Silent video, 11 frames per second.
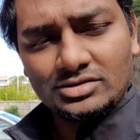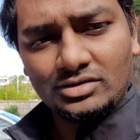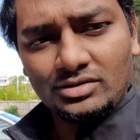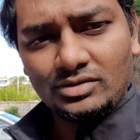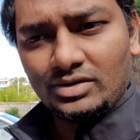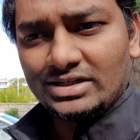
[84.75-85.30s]

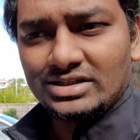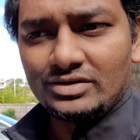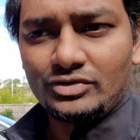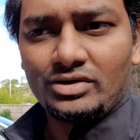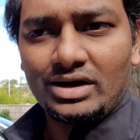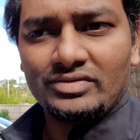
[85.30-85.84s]
So let's say
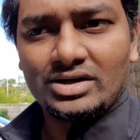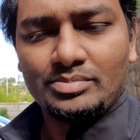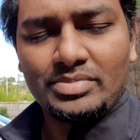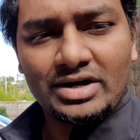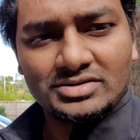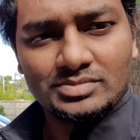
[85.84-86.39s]
if you have a
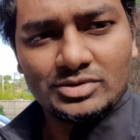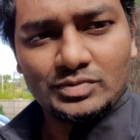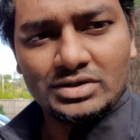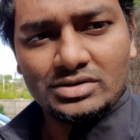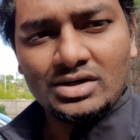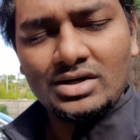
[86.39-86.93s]
comparison
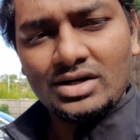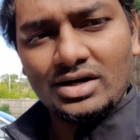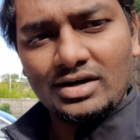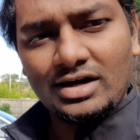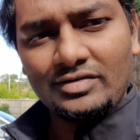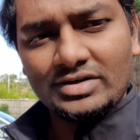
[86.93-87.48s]
between
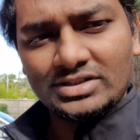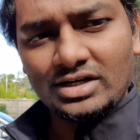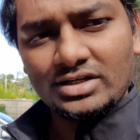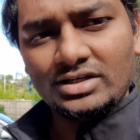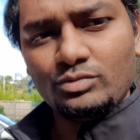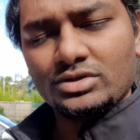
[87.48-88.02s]

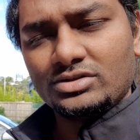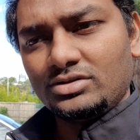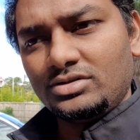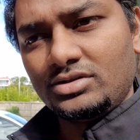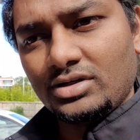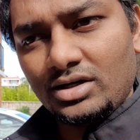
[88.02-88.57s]
Kawasaki
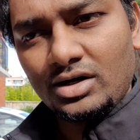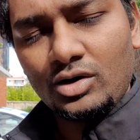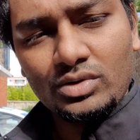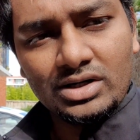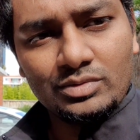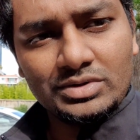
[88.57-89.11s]
versus
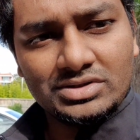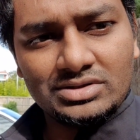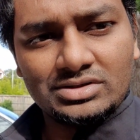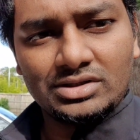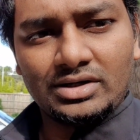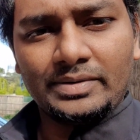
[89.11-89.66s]
Honda
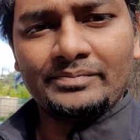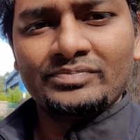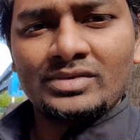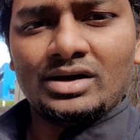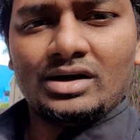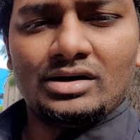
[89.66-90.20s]
versus
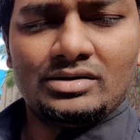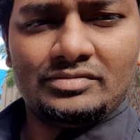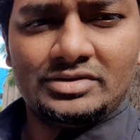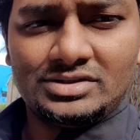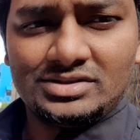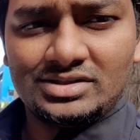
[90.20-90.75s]

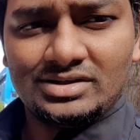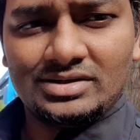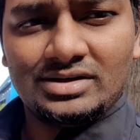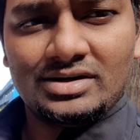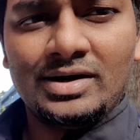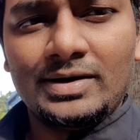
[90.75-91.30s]

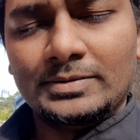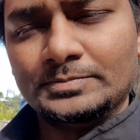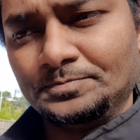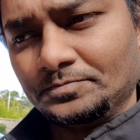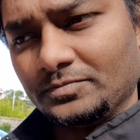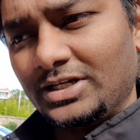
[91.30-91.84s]

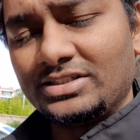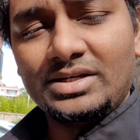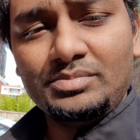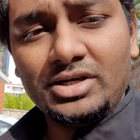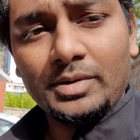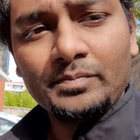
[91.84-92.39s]
let's say
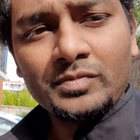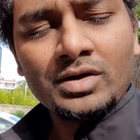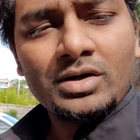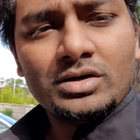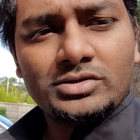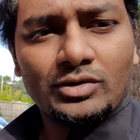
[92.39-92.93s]
BM,
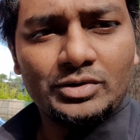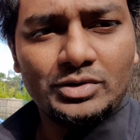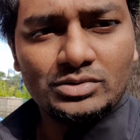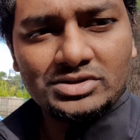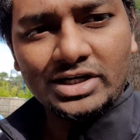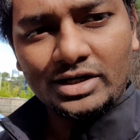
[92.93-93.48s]
so
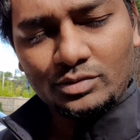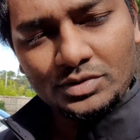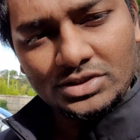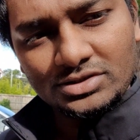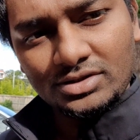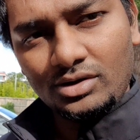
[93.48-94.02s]
you check
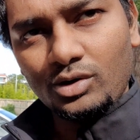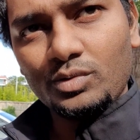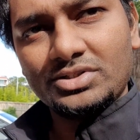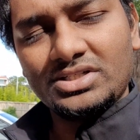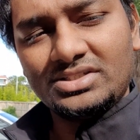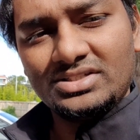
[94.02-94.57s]
which is the
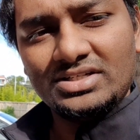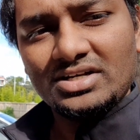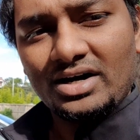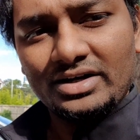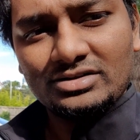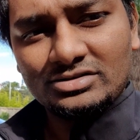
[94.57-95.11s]
lowest seat
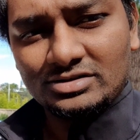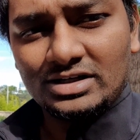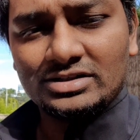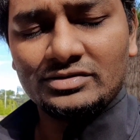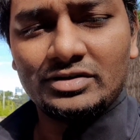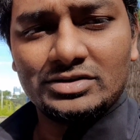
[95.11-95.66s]
height. So
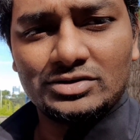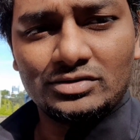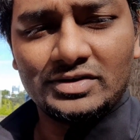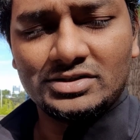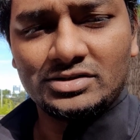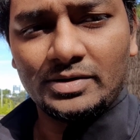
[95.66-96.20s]
that's the
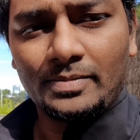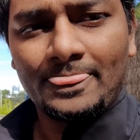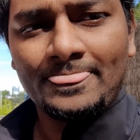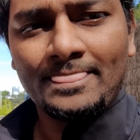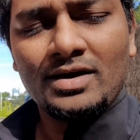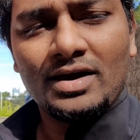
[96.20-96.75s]
first thing.
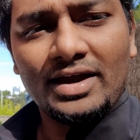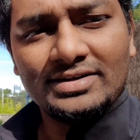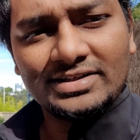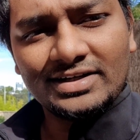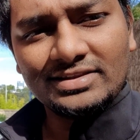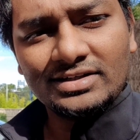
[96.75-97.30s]
And
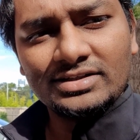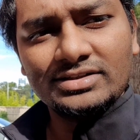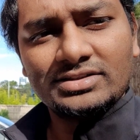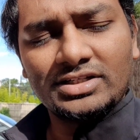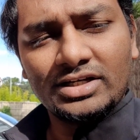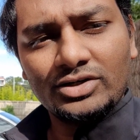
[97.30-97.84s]
second thing
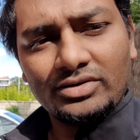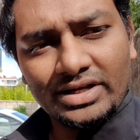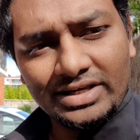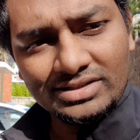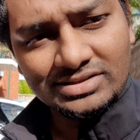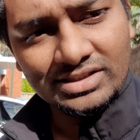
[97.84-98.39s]
is check your
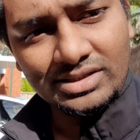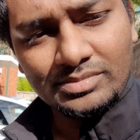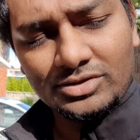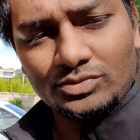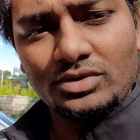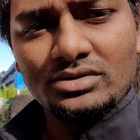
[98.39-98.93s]
inseam
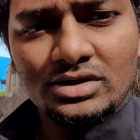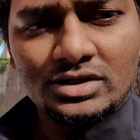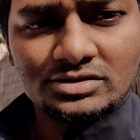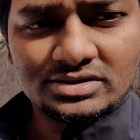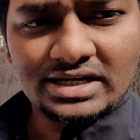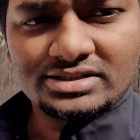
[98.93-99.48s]
as well.
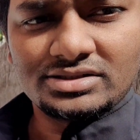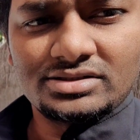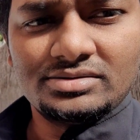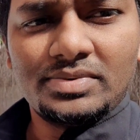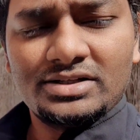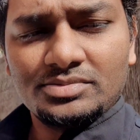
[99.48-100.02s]
So
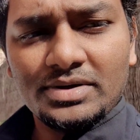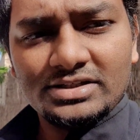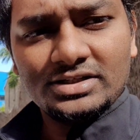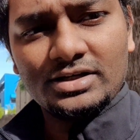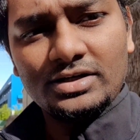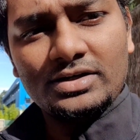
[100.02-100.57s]
that's
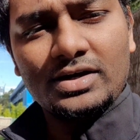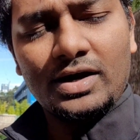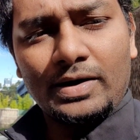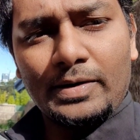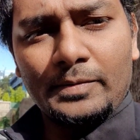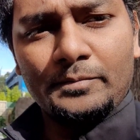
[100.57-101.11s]
basically
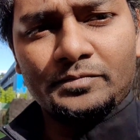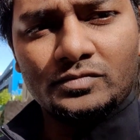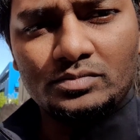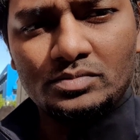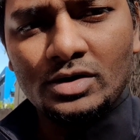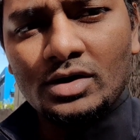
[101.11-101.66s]

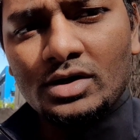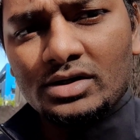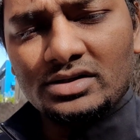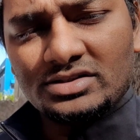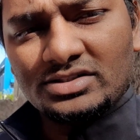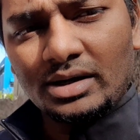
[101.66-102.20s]

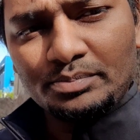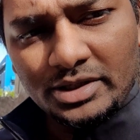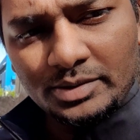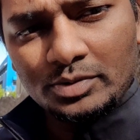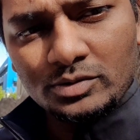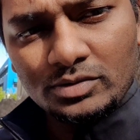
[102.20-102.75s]
some
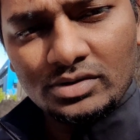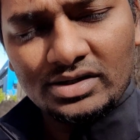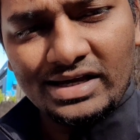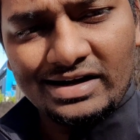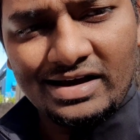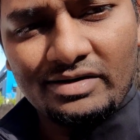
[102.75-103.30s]
people
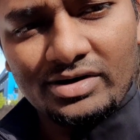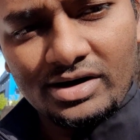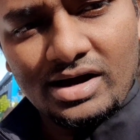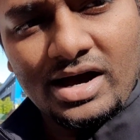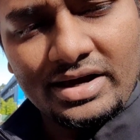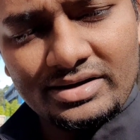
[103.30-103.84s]
can have
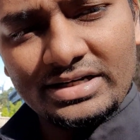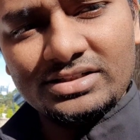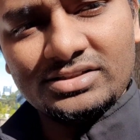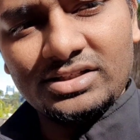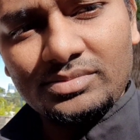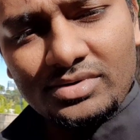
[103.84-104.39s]
a higher
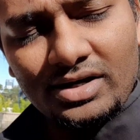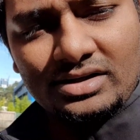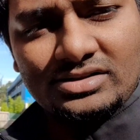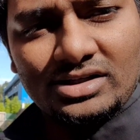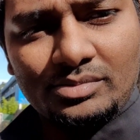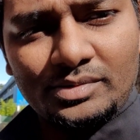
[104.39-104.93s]
inseam
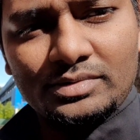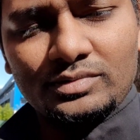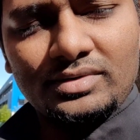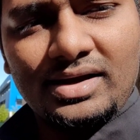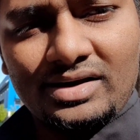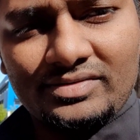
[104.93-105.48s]
and some people
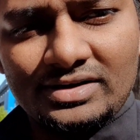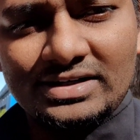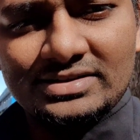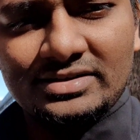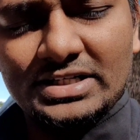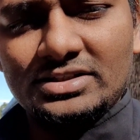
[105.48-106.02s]
will have a
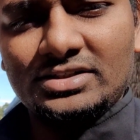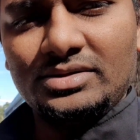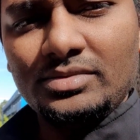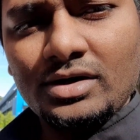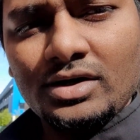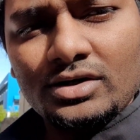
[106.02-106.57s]
lesser
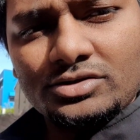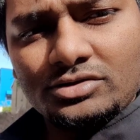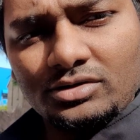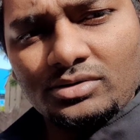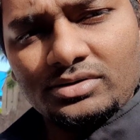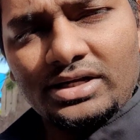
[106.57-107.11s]
inseam.
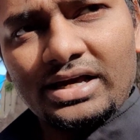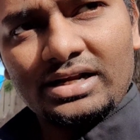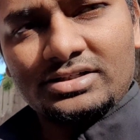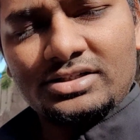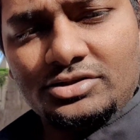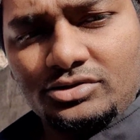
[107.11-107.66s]
So that I
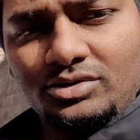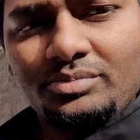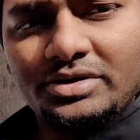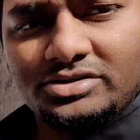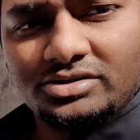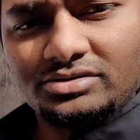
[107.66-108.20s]
actually show a
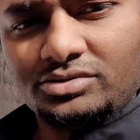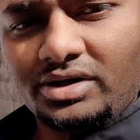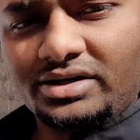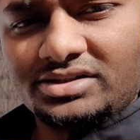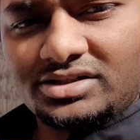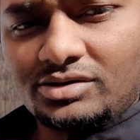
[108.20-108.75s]
picture to
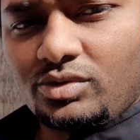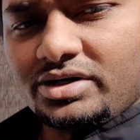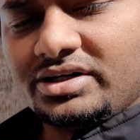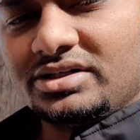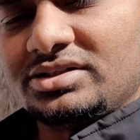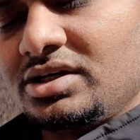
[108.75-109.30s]
understand what
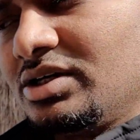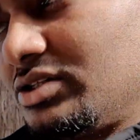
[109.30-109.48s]
it is.